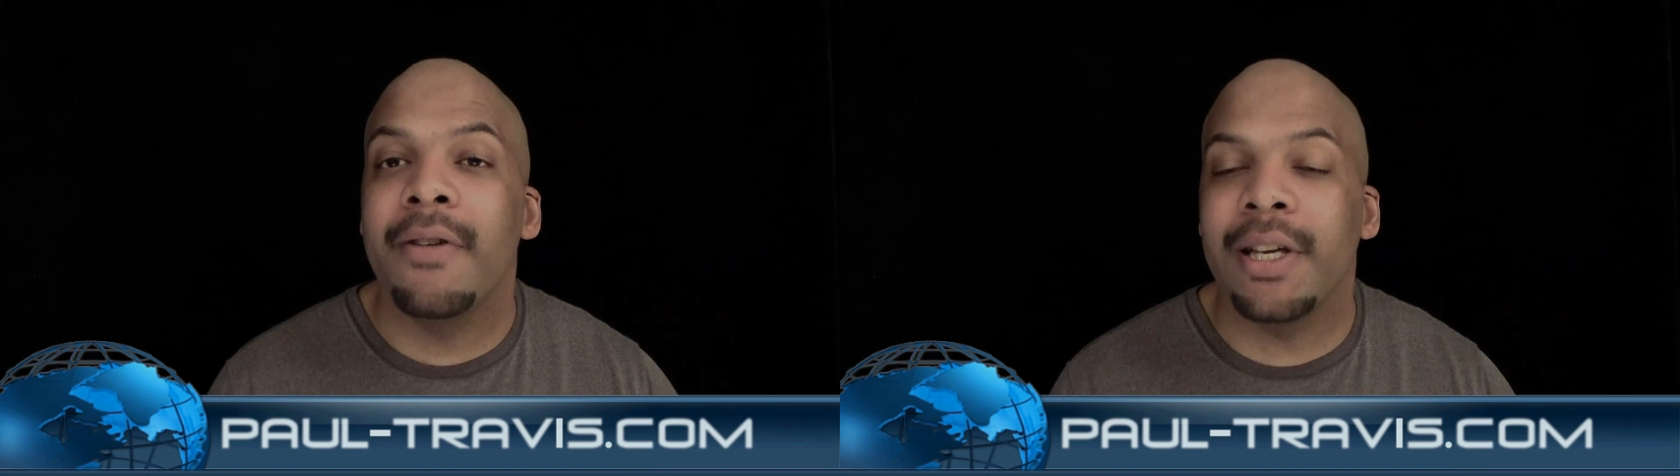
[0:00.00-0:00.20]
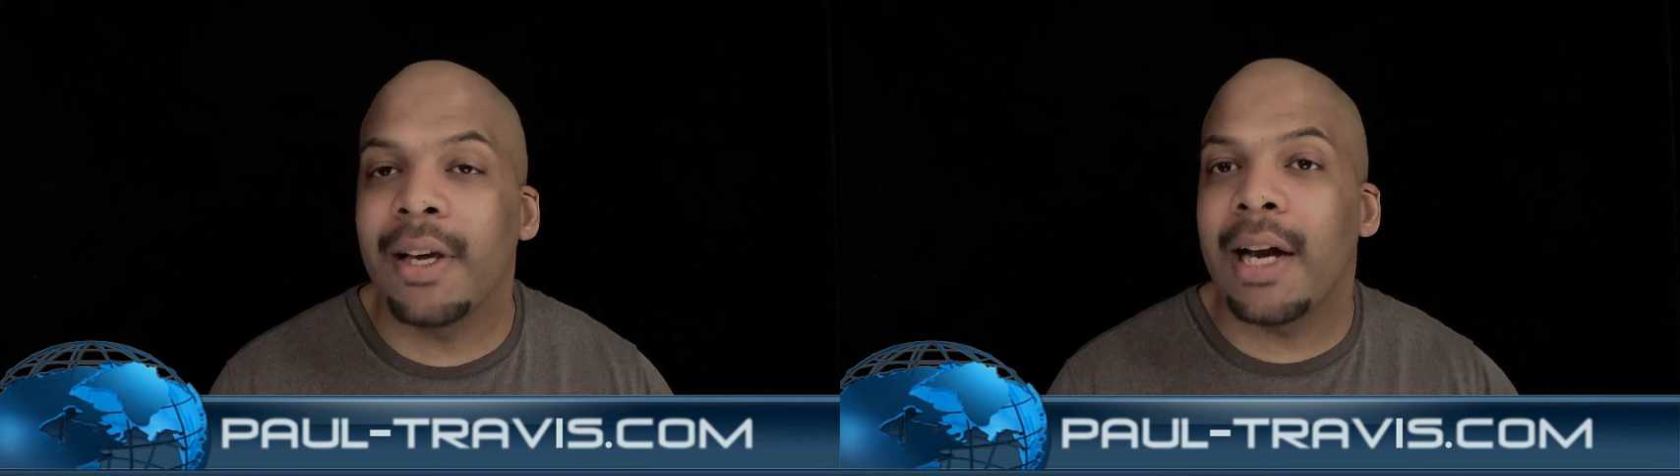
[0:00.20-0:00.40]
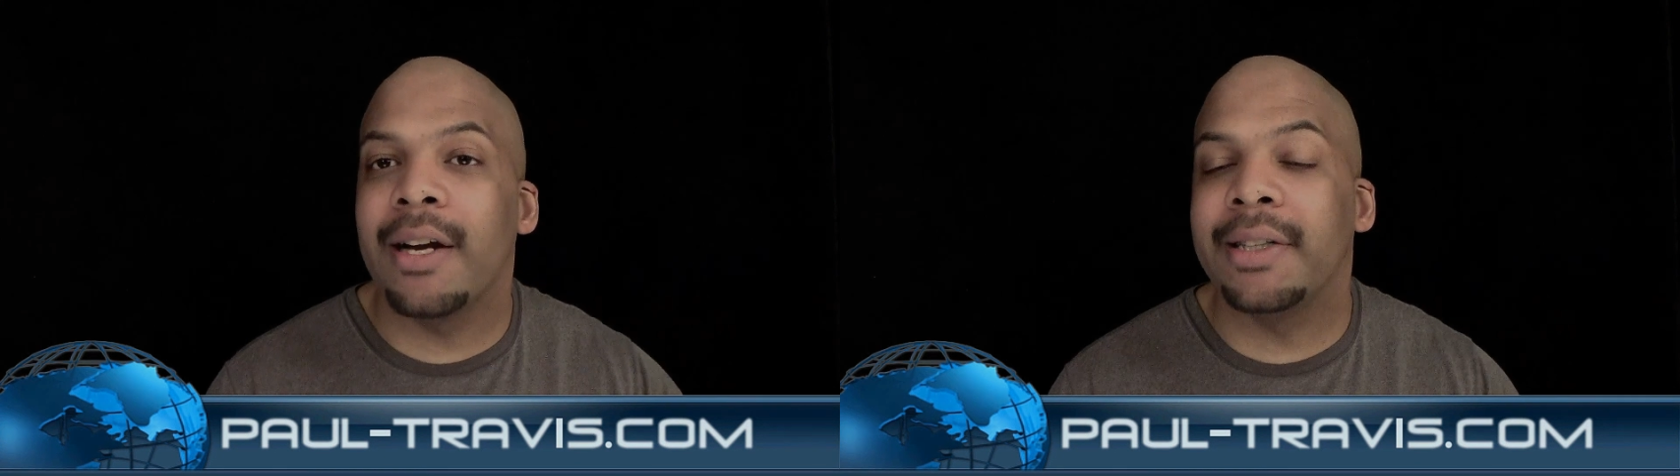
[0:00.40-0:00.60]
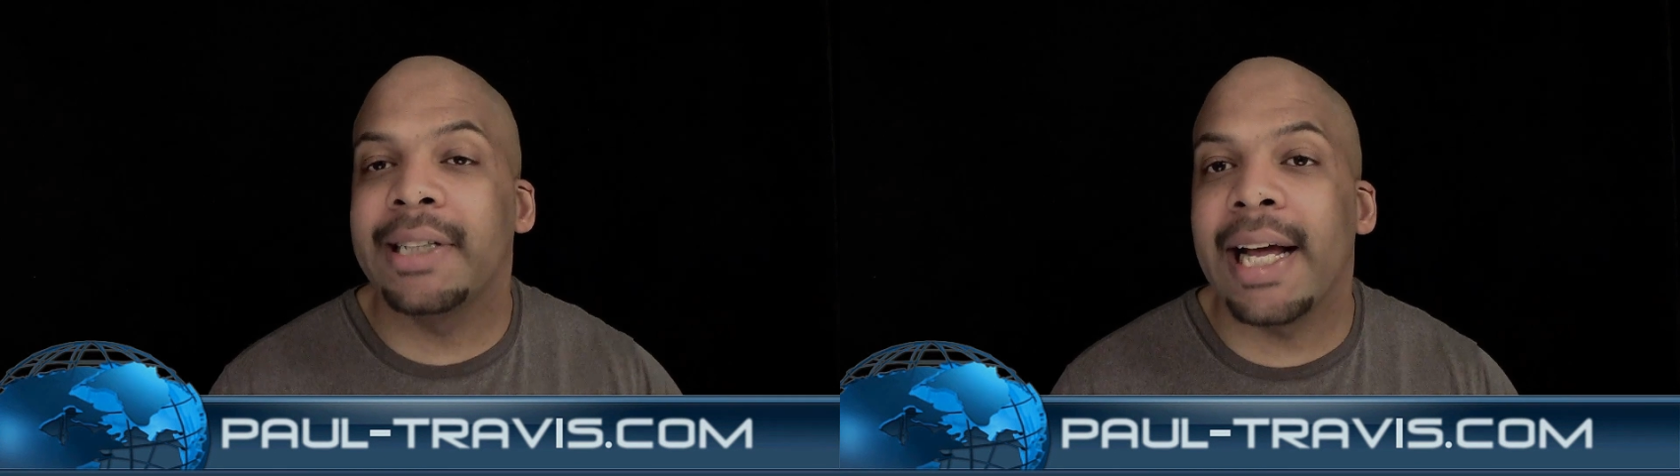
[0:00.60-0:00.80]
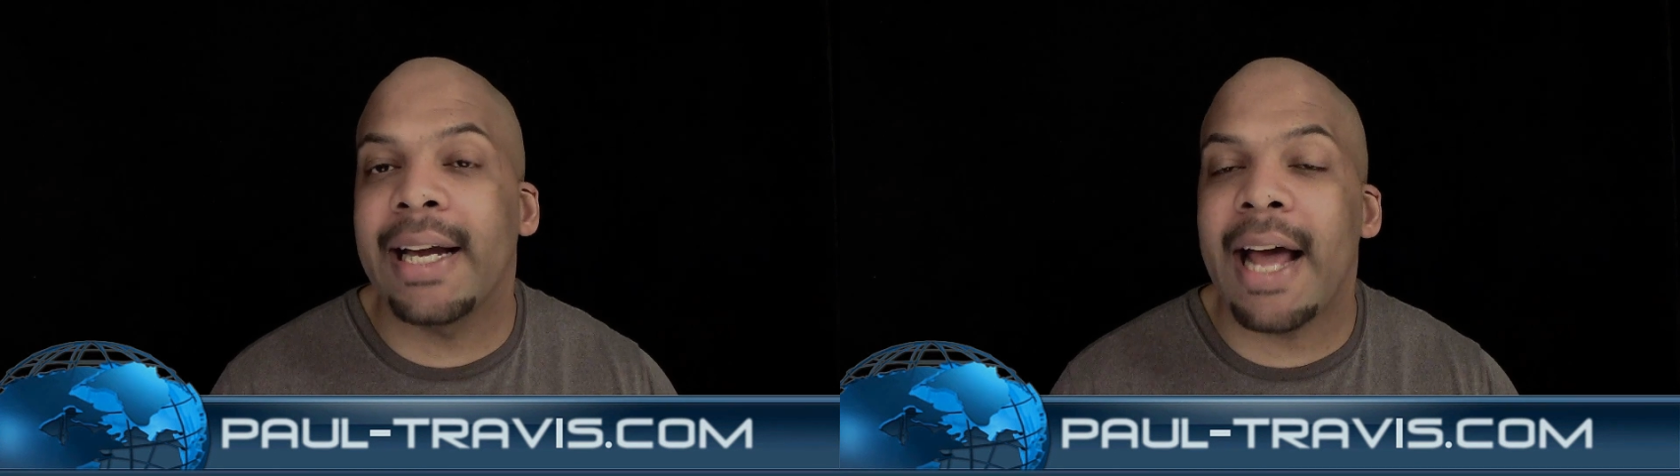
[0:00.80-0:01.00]
you got to
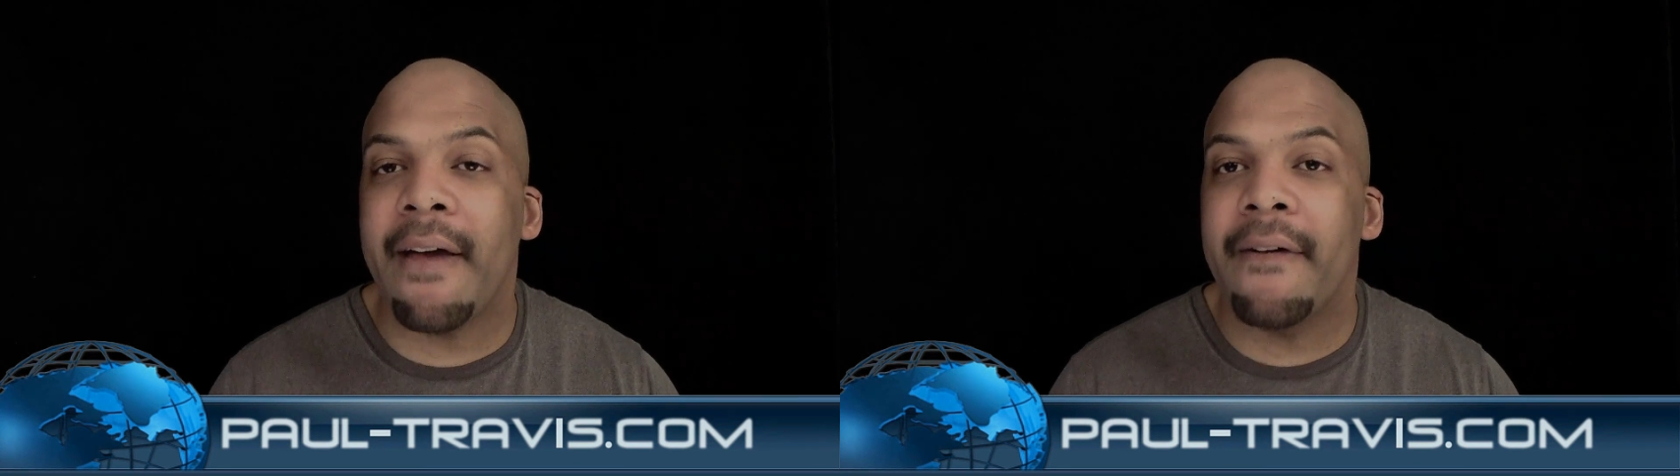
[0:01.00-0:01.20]
understand that